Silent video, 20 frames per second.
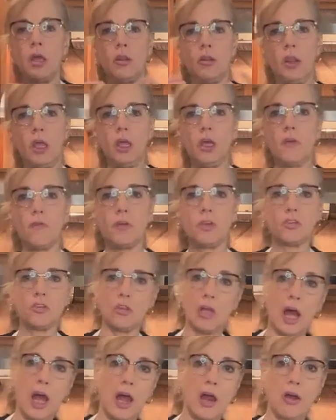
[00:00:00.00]
they give us
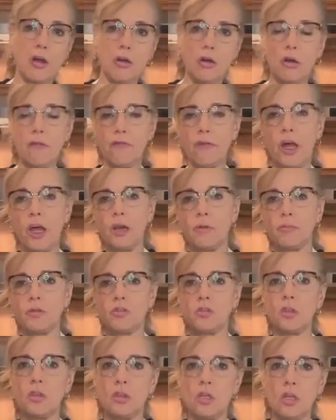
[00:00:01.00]
iron and vitamins
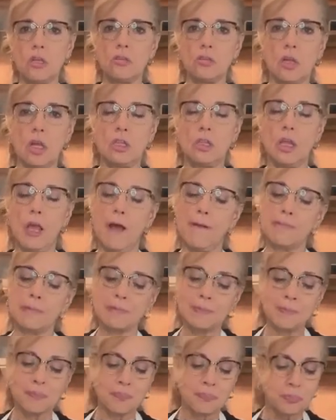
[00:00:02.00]
and things like that.
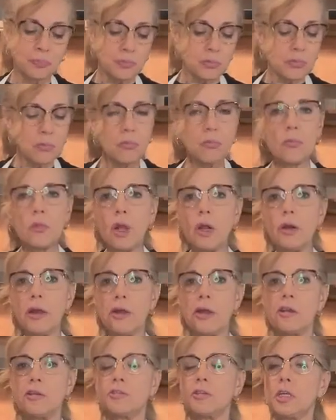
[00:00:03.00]

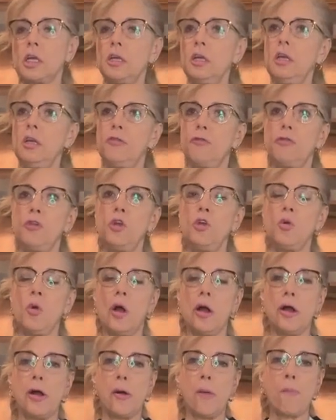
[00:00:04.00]
Like I say, if you
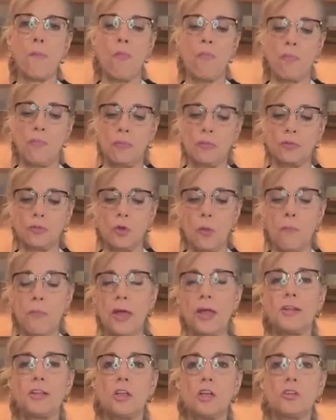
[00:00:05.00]

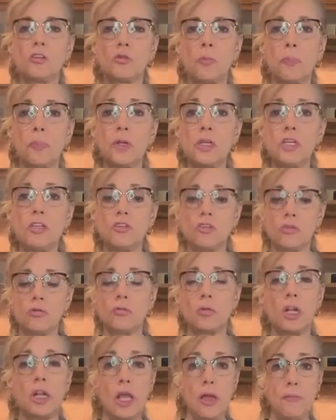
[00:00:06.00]
make this, please
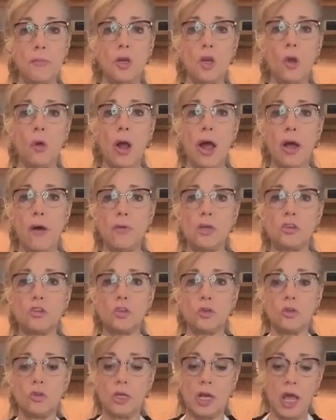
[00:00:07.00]
let me know how it
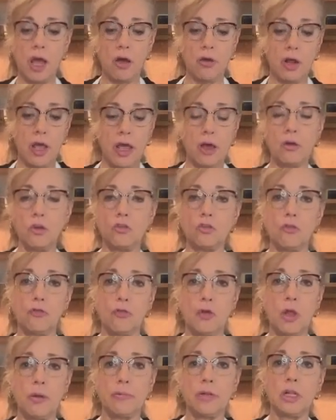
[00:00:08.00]
turned out. How did your
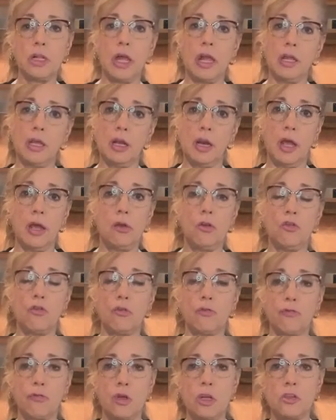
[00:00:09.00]
family like it? How did your
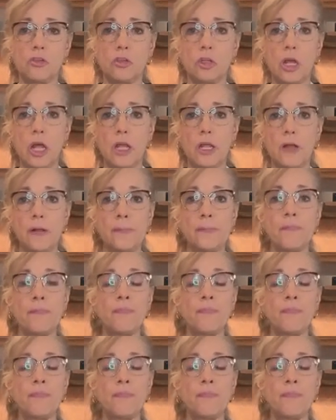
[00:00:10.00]
friends like it?